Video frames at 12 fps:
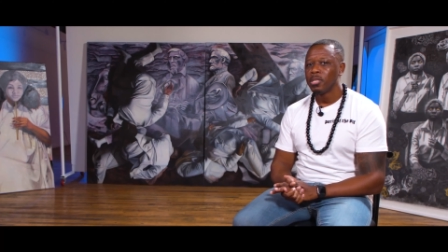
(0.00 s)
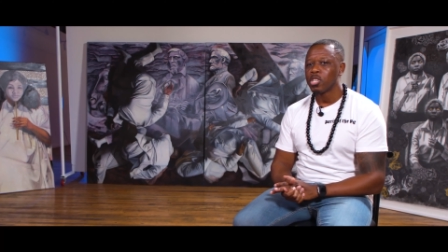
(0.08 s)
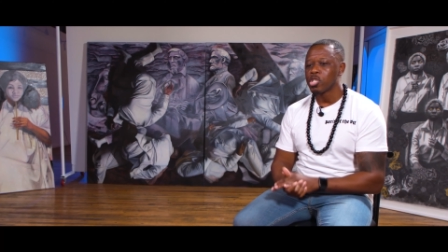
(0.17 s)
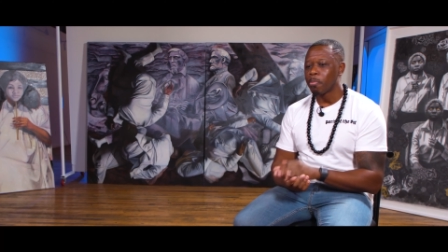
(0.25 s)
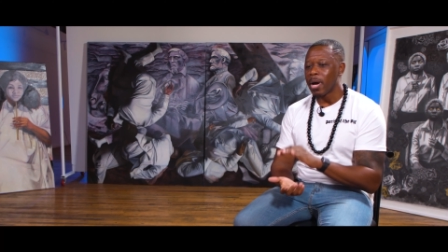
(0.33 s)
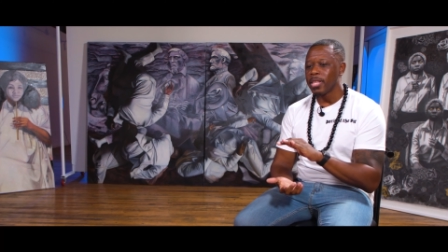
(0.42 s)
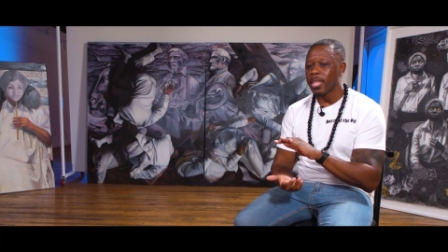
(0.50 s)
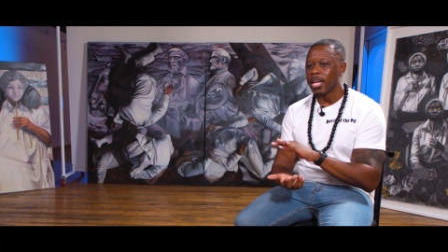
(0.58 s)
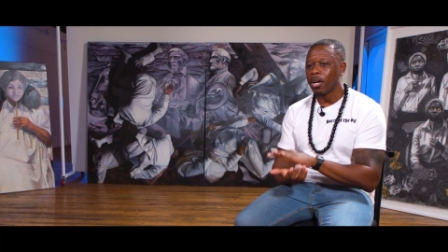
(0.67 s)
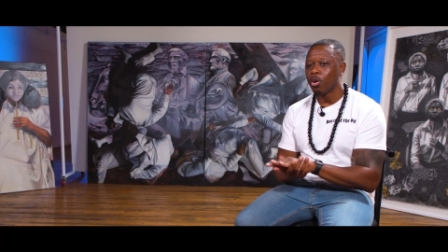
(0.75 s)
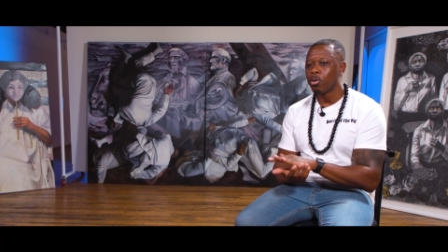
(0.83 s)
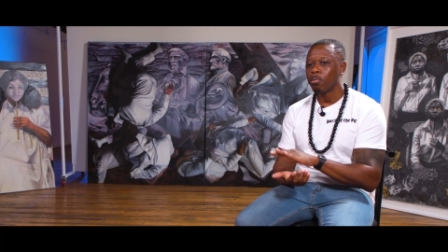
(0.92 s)
despite that
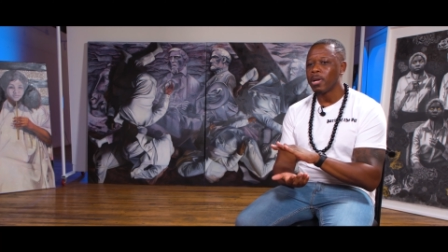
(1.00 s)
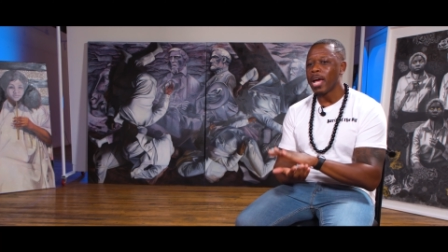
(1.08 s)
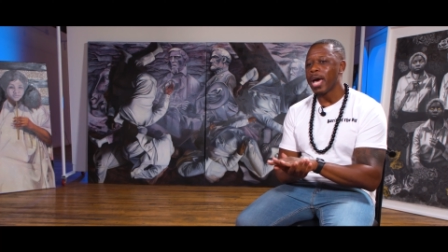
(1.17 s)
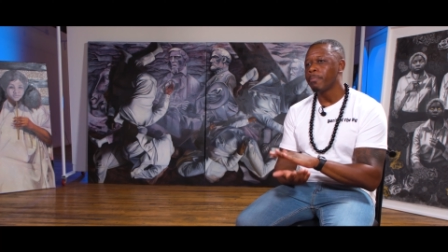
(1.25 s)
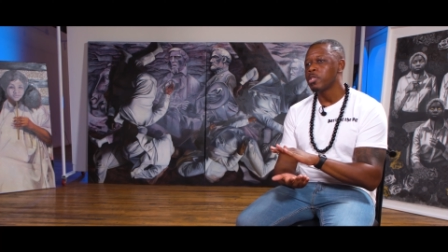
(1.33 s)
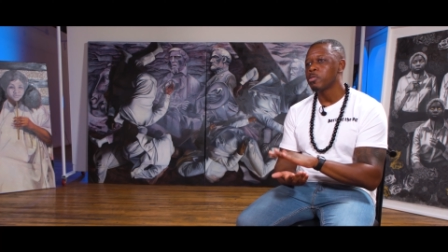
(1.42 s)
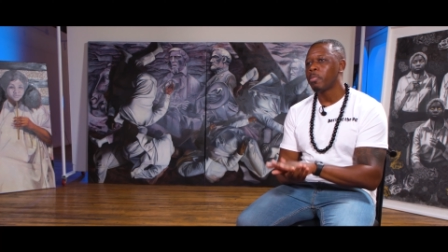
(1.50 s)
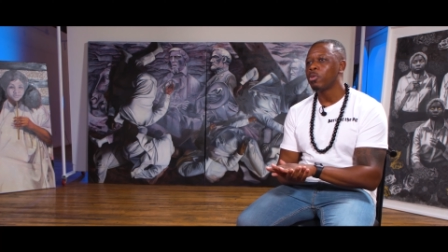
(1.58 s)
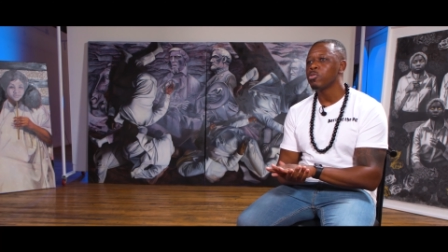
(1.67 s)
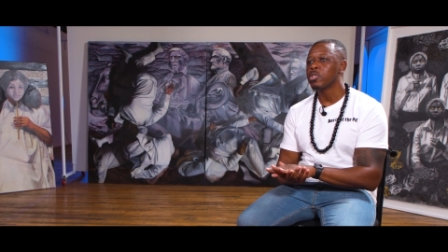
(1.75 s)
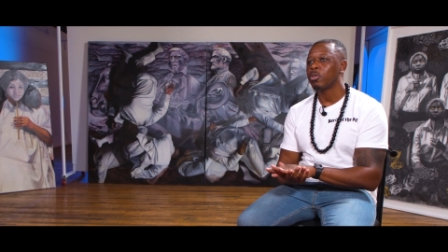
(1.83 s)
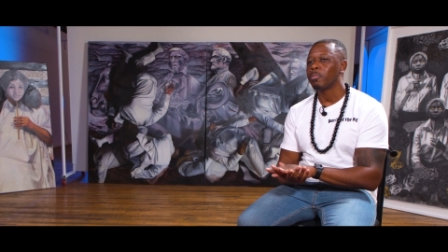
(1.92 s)
hope, what happens
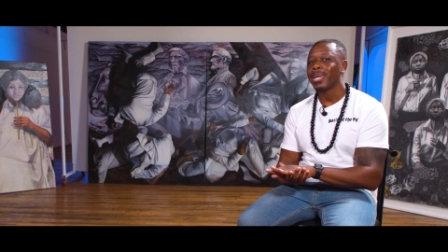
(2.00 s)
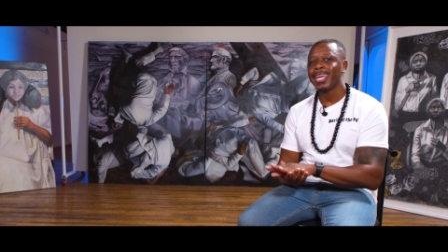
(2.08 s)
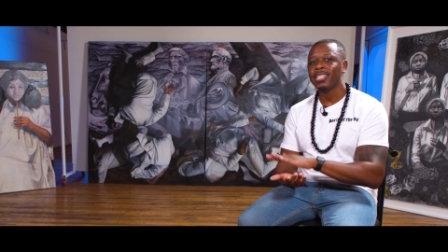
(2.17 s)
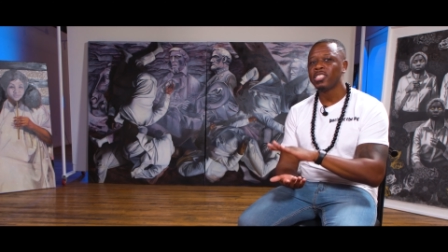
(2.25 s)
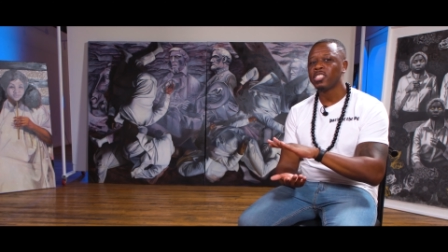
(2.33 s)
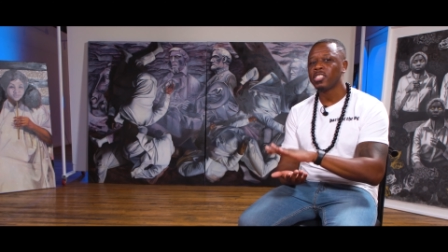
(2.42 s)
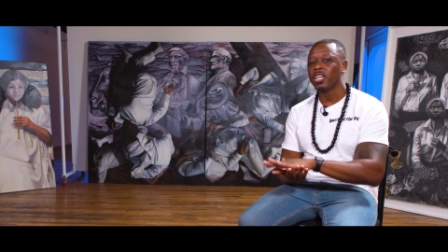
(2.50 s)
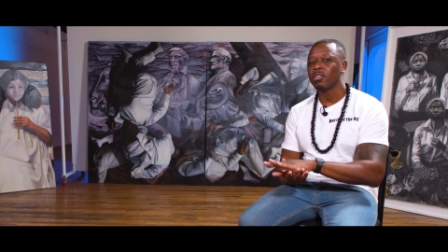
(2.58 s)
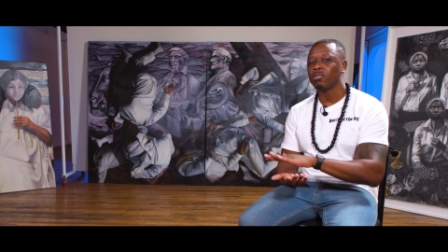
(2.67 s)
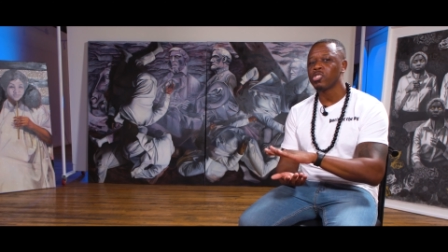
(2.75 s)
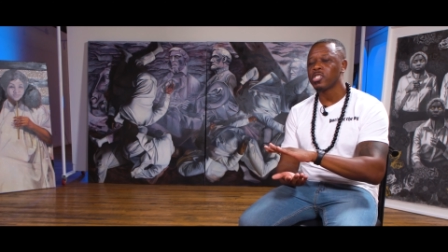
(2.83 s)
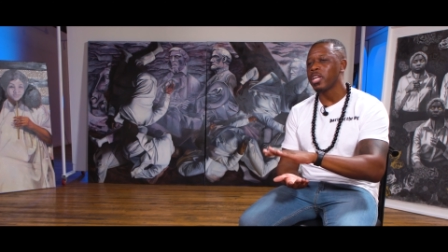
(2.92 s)
post hope? He's
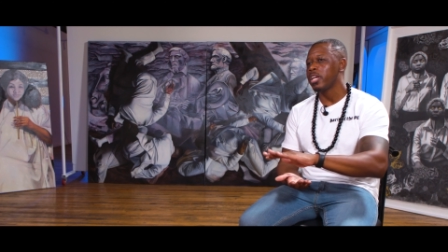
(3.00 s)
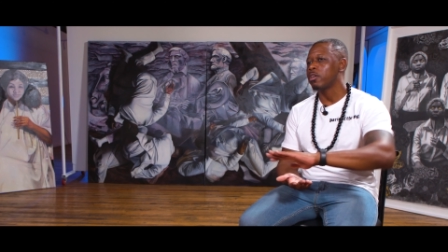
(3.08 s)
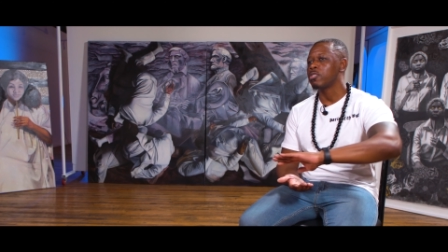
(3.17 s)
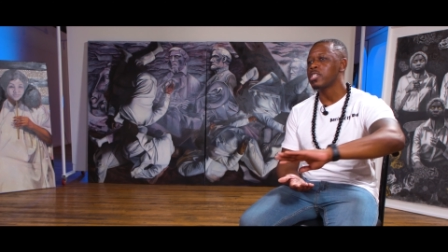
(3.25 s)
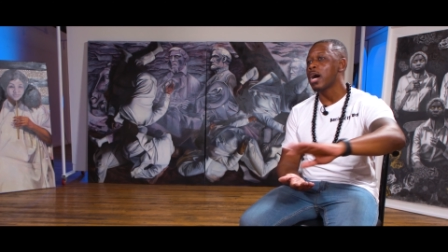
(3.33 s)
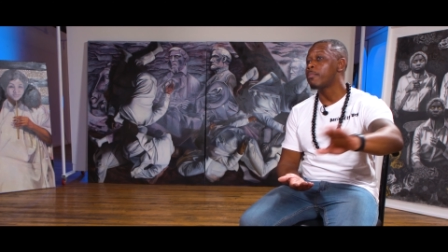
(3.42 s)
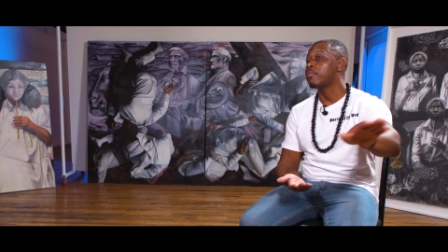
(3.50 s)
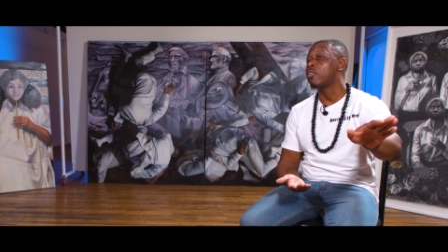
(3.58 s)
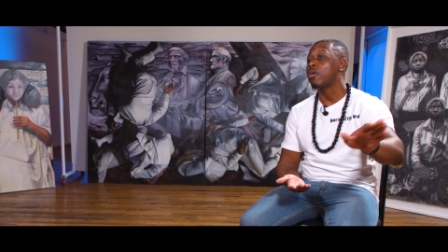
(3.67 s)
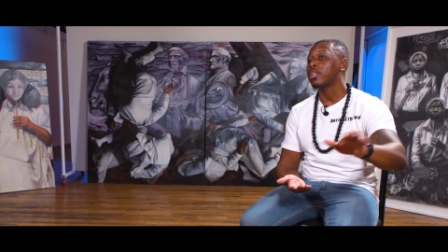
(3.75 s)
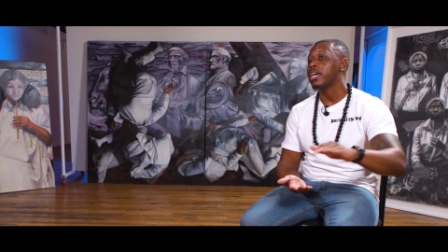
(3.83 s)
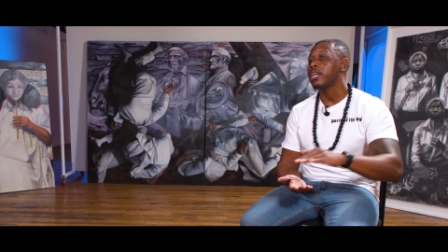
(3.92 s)
still sitting on top of
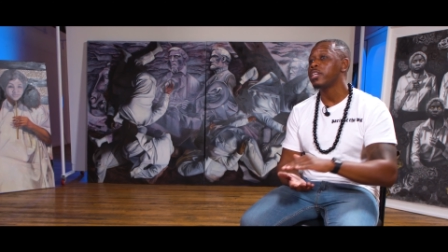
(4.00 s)
all that